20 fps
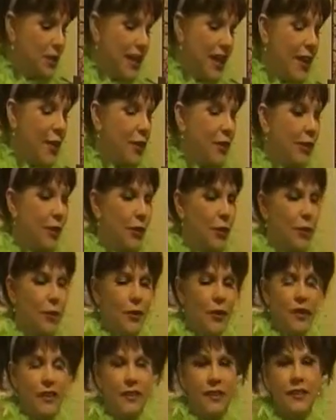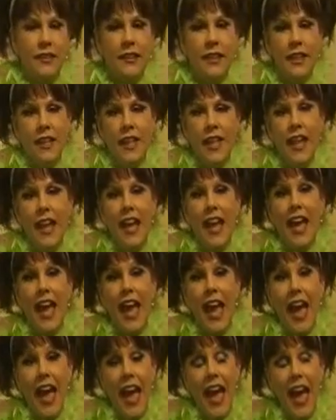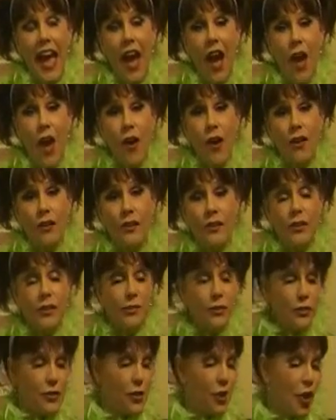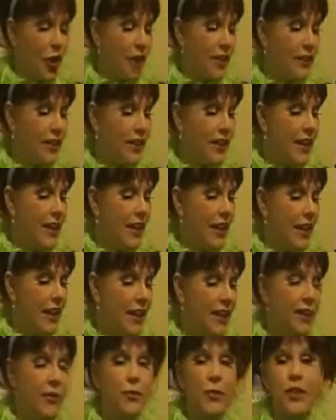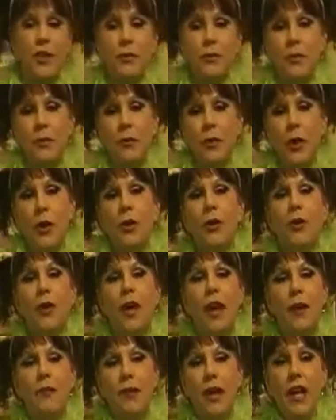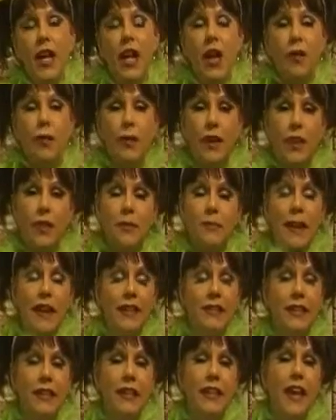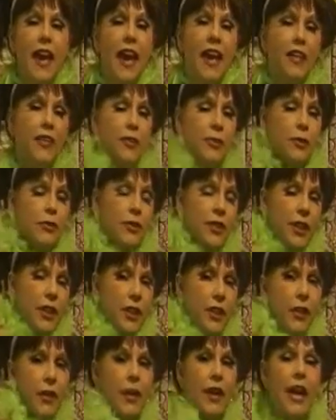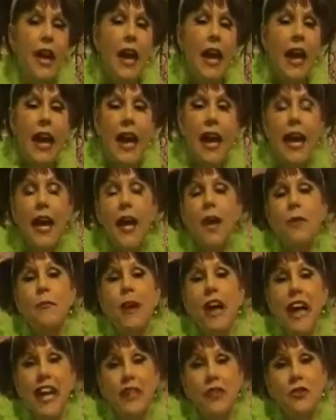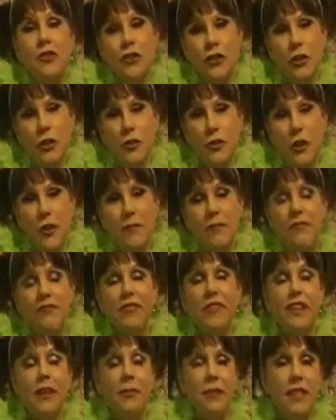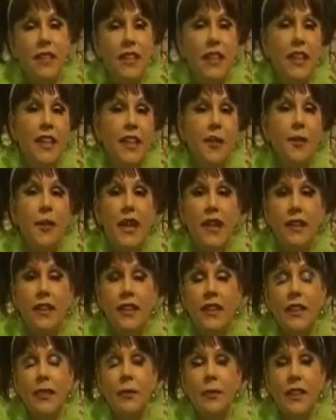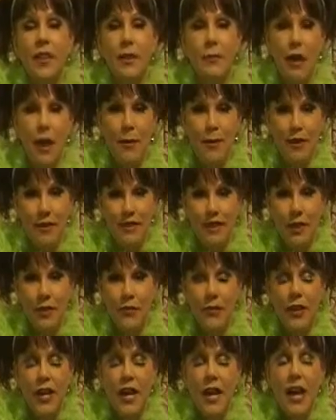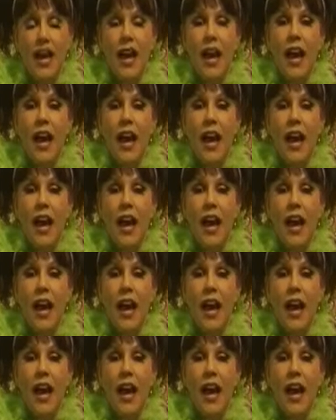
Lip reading: to tell you how to start an enrichment program with mainly K through 2 age children. Let me tell you a little bit about myself.